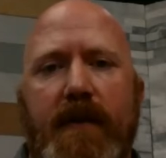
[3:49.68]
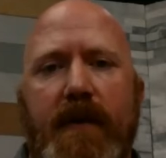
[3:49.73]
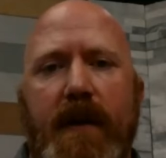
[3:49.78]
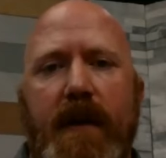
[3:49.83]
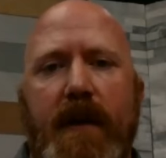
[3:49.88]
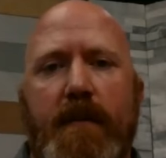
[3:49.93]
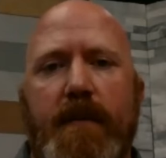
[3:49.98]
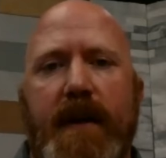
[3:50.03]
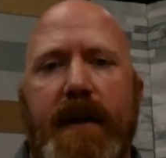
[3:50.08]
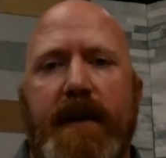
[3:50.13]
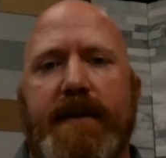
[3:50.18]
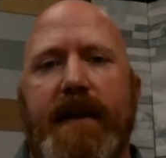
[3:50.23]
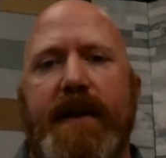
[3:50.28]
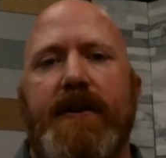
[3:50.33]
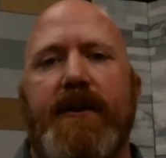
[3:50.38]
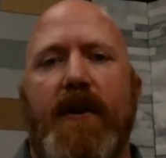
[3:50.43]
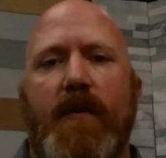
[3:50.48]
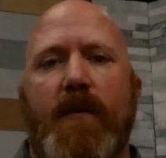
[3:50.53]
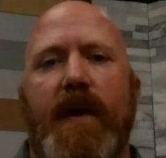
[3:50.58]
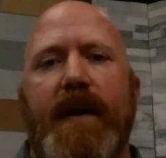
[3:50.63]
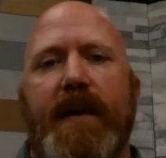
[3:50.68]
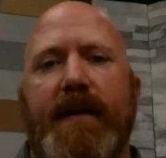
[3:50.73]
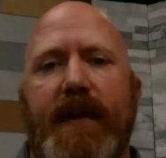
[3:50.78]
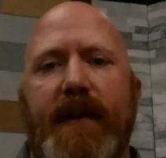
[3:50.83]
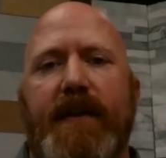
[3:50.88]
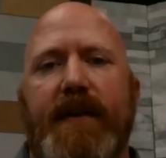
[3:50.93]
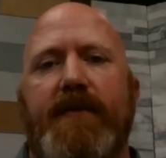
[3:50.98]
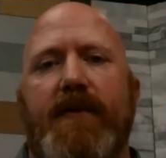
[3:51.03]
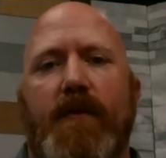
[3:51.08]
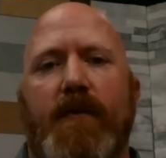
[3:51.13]
because I don't want to
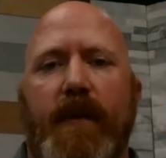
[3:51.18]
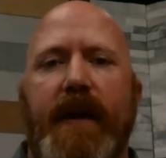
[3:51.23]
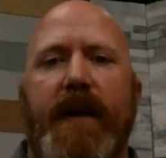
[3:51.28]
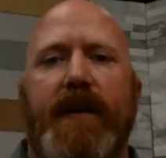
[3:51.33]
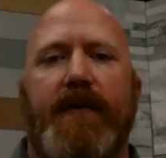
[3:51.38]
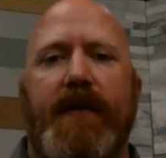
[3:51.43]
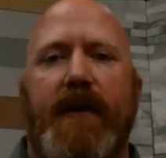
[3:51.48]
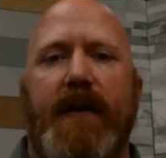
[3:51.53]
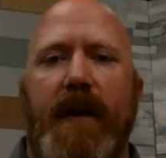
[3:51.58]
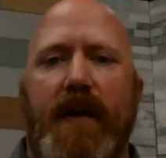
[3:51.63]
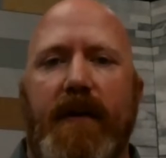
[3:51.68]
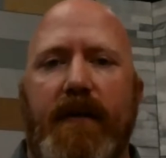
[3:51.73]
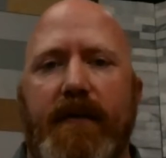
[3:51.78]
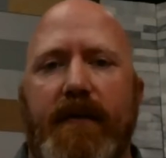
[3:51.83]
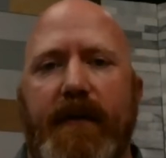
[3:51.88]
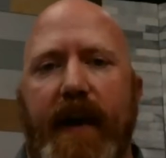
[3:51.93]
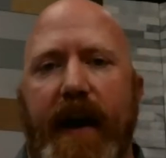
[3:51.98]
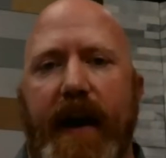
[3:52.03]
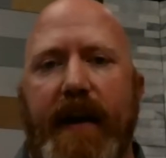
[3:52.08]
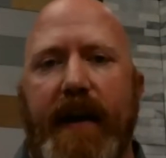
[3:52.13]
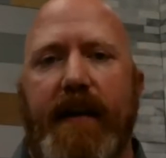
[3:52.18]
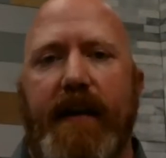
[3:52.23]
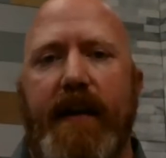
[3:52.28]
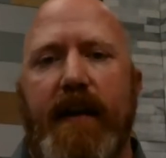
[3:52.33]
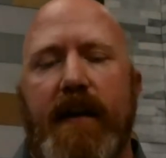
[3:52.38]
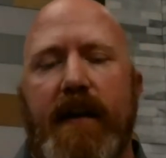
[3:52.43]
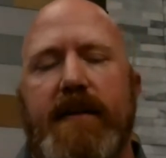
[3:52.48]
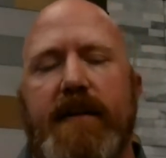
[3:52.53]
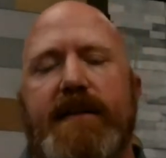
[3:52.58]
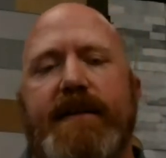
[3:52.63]
take the risk of that
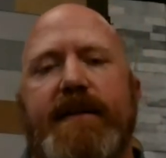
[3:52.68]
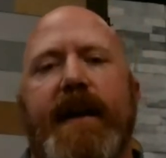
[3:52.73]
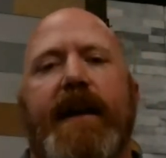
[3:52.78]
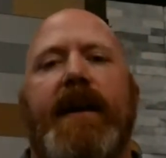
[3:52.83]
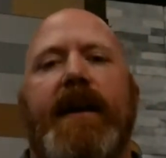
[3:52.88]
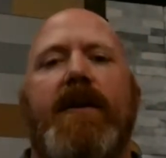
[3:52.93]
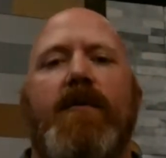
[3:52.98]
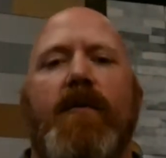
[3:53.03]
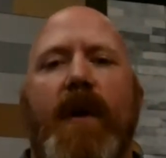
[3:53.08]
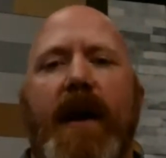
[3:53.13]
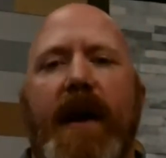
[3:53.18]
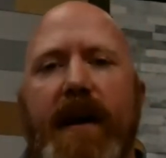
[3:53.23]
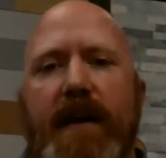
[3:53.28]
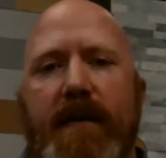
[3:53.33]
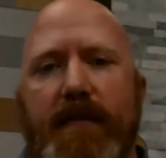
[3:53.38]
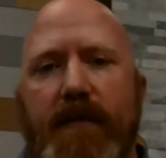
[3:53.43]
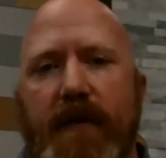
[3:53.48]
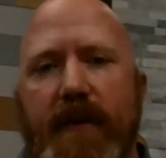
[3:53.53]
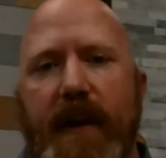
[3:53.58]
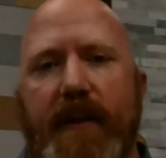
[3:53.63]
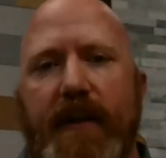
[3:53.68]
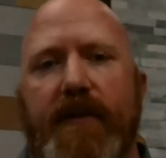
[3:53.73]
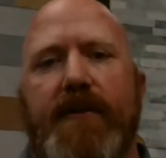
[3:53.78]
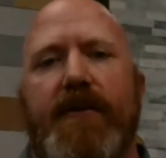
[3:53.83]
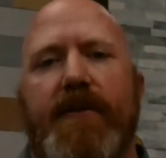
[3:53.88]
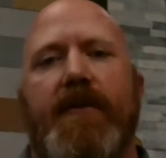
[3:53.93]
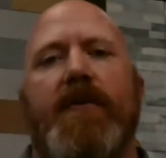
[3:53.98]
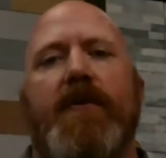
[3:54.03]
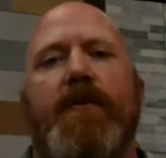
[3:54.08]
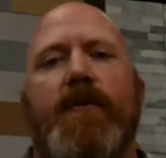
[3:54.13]
second wave or that
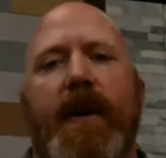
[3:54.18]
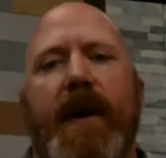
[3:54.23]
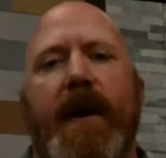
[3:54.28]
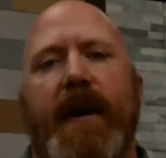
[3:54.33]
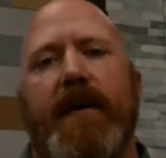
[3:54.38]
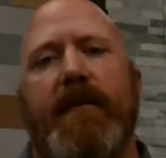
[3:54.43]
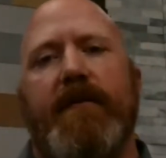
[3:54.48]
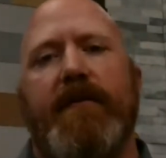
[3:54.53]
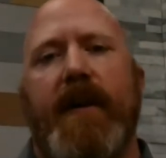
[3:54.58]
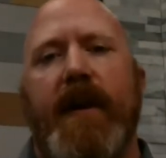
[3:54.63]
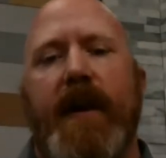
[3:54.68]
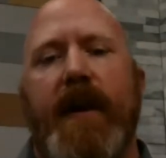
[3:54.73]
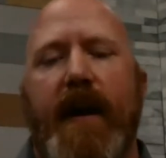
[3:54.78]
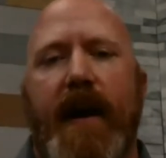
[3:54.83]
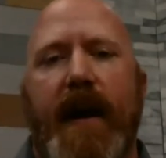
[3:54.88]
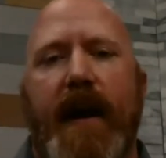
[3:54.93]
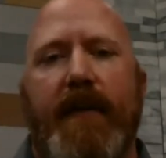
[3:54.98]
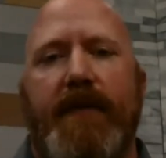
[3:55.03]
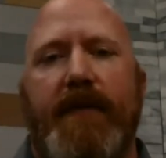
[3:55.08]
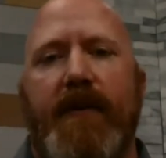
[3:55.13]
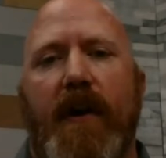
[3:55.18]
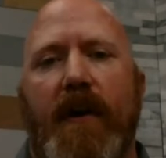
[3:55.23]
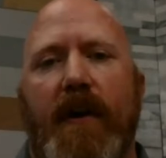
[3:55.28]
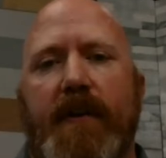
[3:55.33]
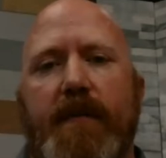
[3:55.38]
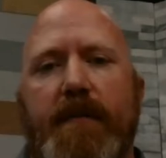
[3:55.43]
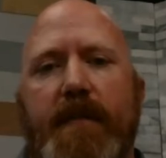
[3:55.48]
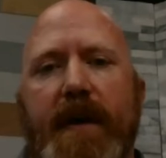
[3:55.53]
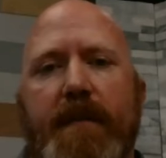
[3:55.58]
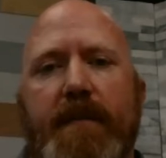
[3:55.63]
third wave. I've talked
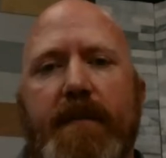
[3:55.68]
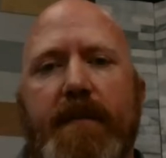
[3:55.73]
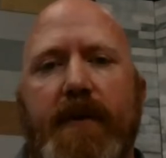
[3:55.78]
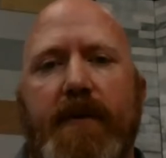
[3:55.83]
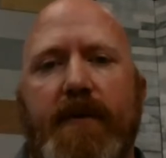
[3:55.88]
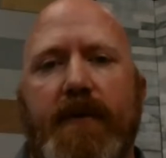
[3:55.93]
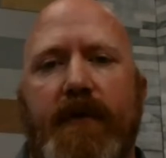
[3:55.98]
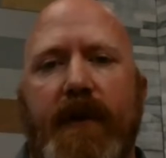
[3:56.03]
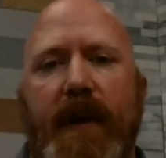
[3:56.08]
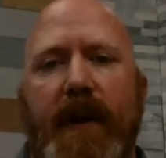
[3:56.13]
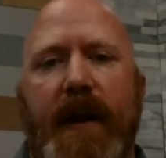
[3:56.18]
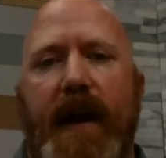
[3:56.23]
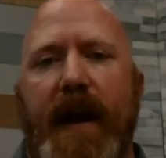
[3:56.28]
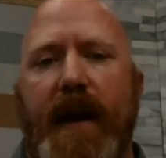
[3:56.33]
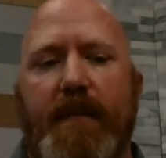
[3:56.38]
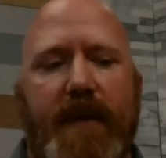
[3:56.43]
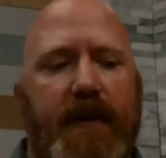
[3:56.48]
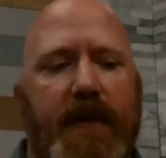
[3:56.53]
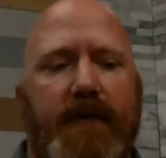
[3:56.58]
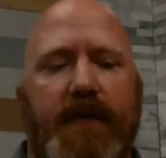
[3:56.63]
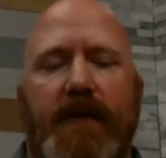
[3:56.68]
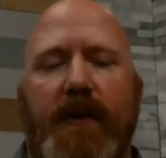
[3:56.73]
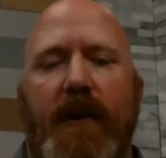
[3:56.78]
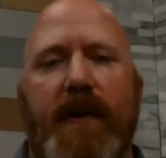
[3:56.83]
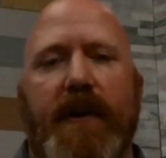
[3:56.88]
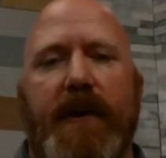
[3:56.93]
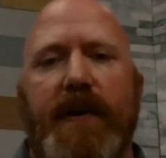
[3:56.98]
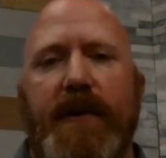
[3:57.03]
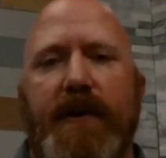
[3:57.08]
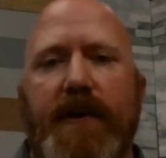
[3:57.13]
to people who said, I'm
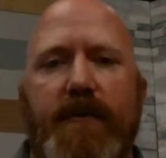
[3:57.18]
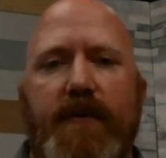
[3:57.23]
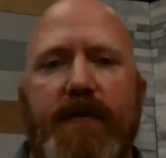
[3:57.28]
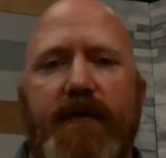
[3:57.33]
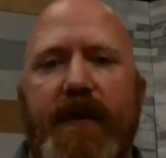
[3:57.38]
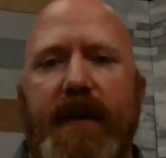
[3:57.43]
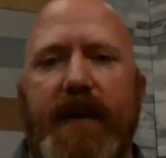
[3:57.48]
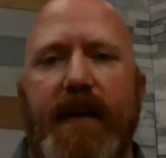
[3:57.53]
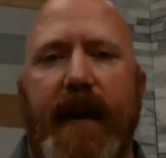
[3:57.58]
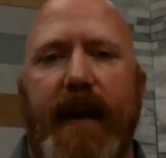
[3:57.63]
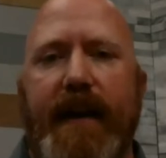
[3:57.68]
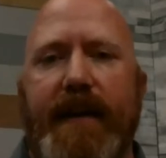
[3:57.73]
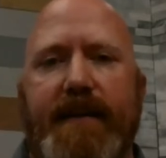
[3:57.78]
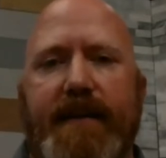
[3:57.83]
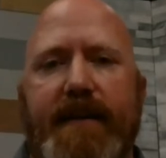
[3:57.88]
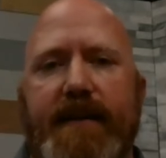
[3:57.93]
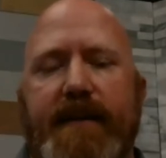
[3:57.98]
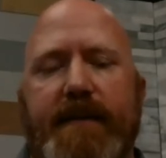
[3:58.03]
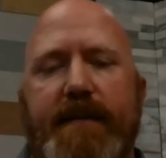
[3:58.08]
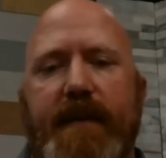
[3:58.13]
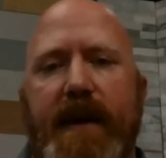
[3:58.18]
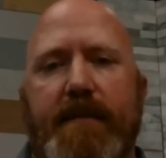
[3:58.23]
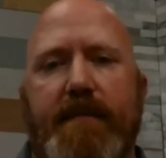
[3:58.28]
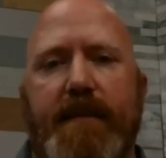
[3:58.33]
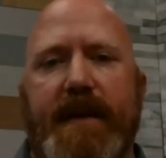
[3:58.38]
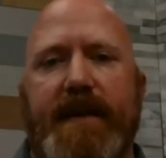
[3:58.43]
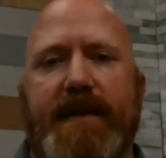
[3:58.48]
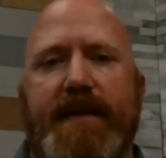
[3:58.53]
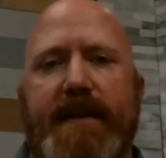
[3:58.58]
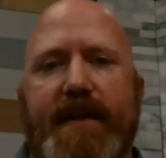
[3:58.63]
installing UV lights into my
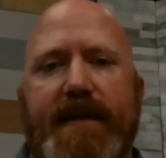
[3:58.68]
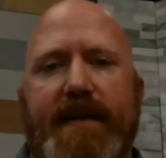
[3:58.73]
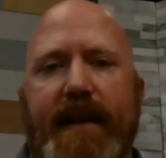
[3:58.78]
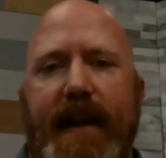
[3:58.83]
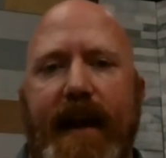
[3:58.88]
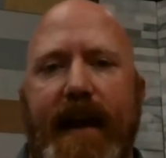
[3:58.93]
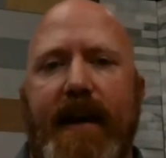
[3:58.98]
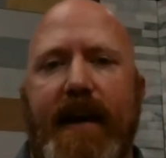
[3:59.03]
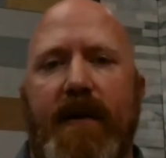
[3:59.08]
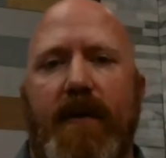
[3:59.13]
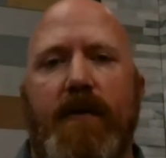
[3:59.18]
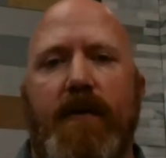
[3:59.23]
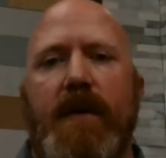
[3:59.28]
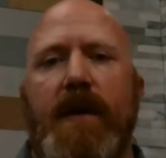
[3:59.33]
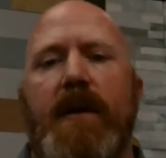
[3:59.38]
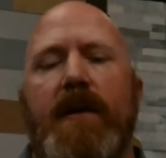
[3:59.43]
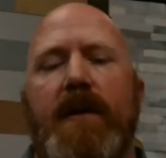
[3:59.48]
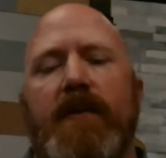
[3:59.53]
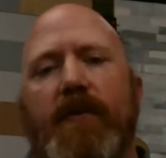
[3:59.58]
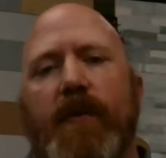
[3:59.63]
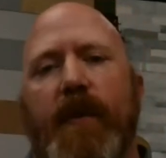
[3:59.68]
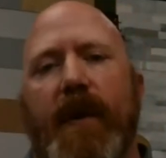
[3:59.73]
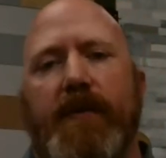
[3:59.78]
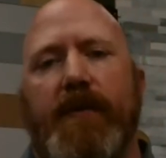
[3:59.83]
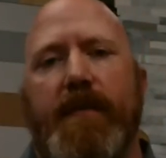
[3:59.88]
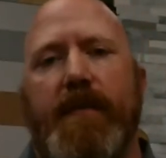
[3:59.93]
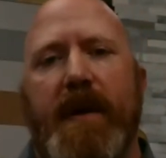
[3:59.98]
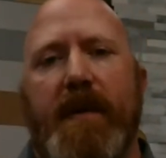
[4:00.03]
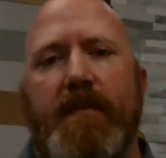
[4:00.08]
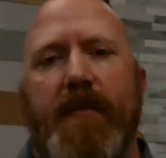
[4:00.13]
business now, so as
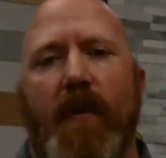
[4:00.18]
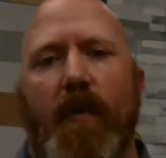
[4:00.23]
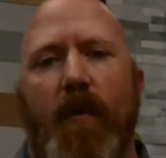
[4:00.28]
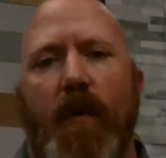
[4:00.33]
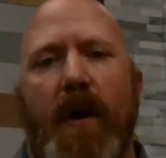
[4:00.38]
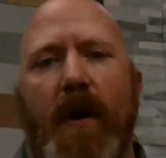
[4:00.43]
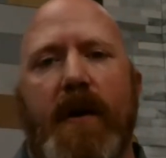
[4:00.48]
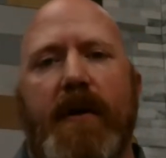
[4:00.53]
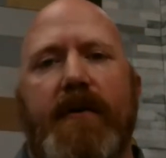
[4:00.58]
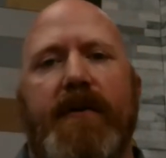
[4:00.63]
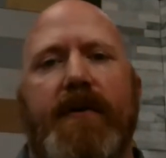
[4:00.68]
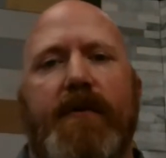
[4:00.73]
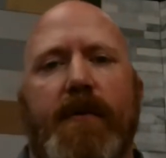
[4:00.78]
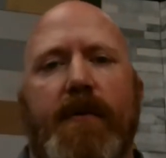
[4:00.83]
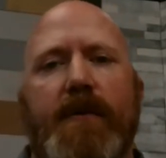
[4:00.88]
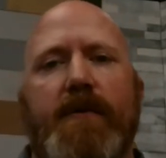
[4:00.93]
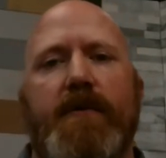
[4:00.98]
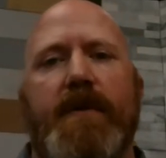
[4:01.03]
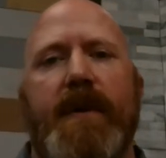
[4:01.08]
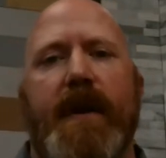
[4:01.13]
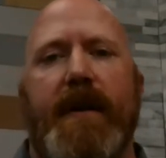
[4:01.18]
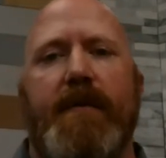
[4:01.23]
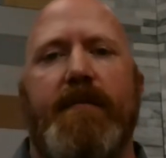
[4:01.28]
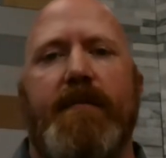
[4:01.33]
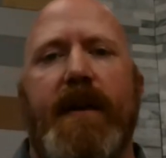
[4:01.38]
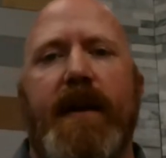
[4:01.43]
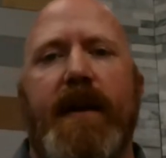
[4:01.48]
people walk through them,